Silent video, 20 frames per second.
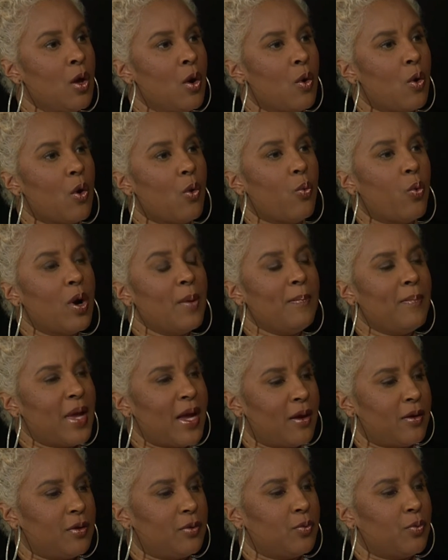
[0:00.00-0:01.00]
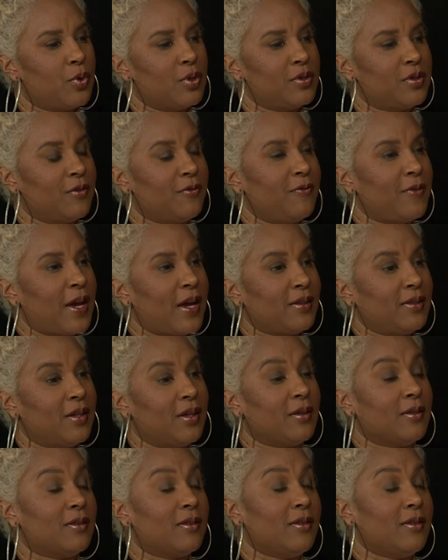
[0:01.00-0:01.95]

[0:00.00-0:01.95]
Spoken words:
What mattered was the fact that